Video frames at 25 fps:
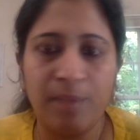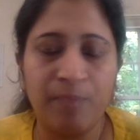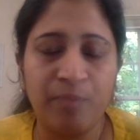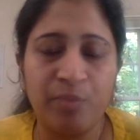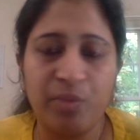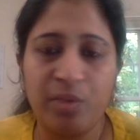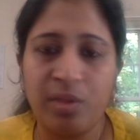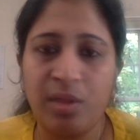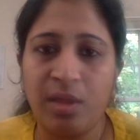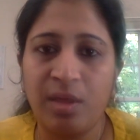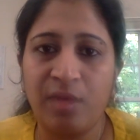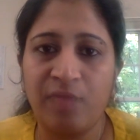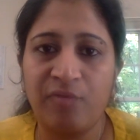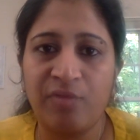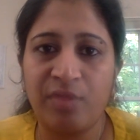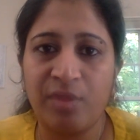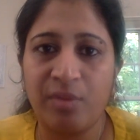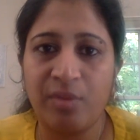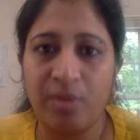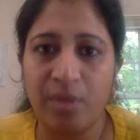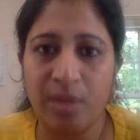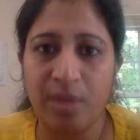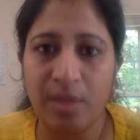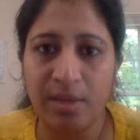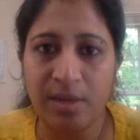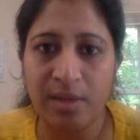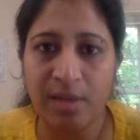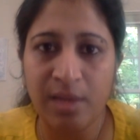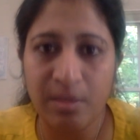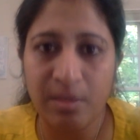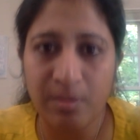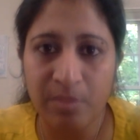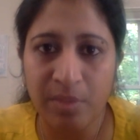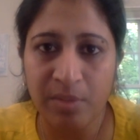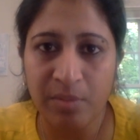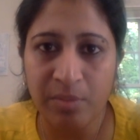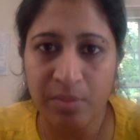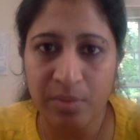Say if there were like 10
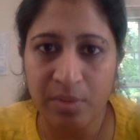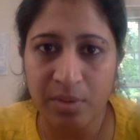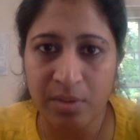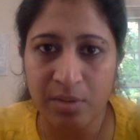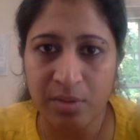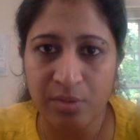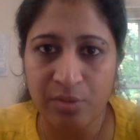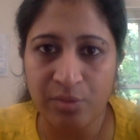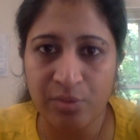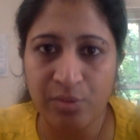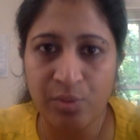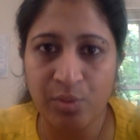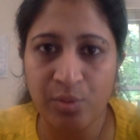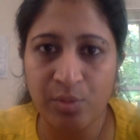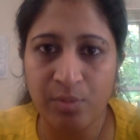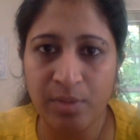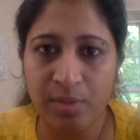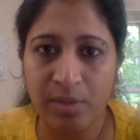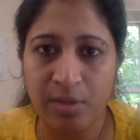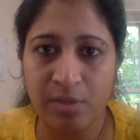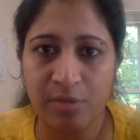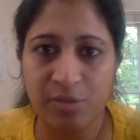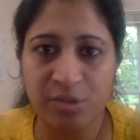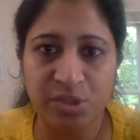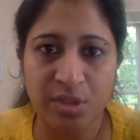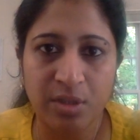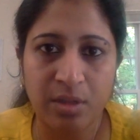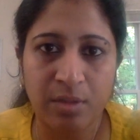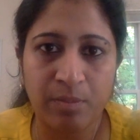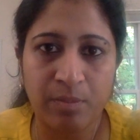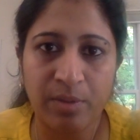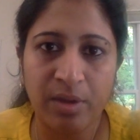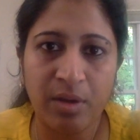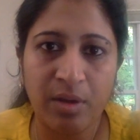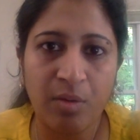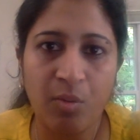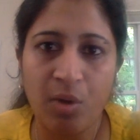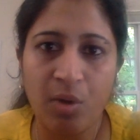people in the room and you just
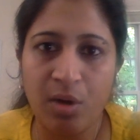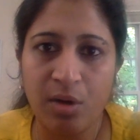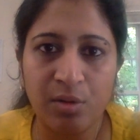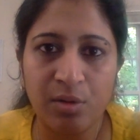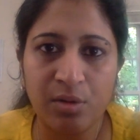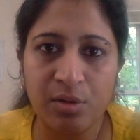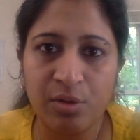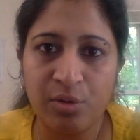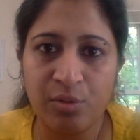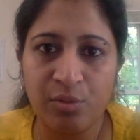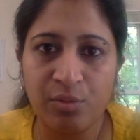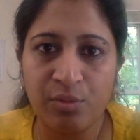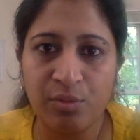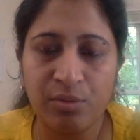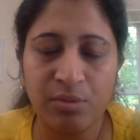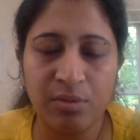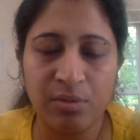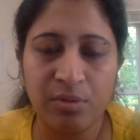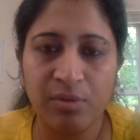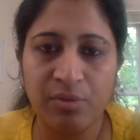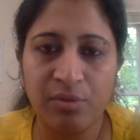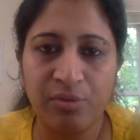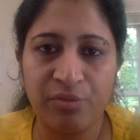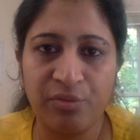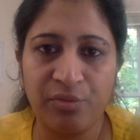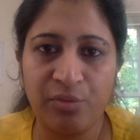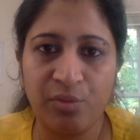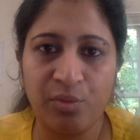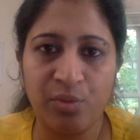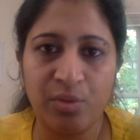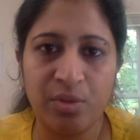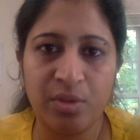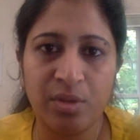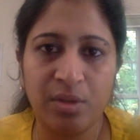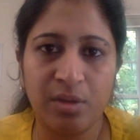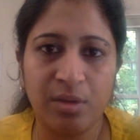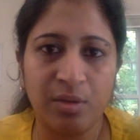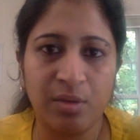pick one or two
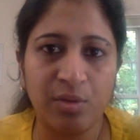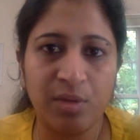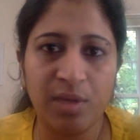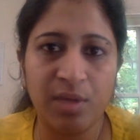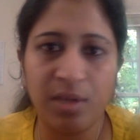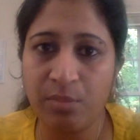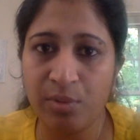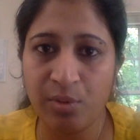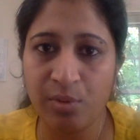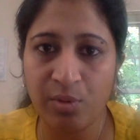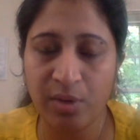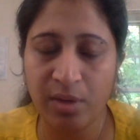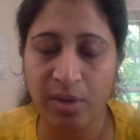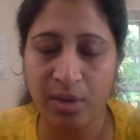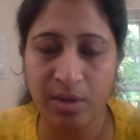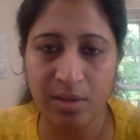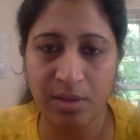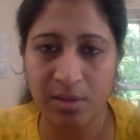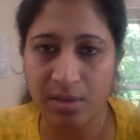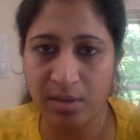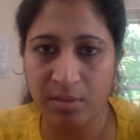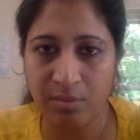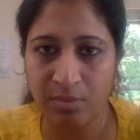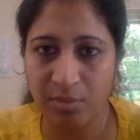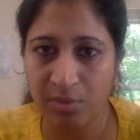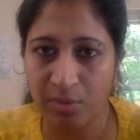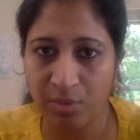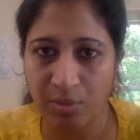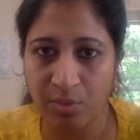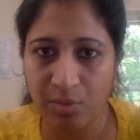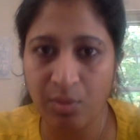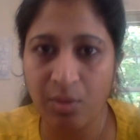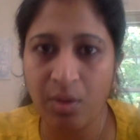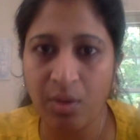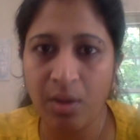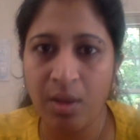folks and you keep looking at them. No.